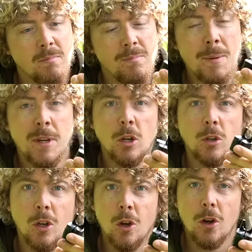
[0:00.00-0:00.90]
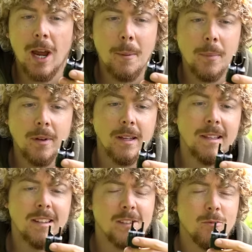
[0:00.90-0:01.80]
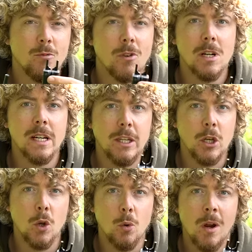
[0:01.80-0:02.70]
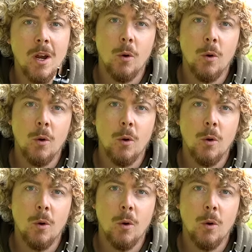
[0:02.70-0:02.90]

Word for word: Maybe good to look at, but doesn't really do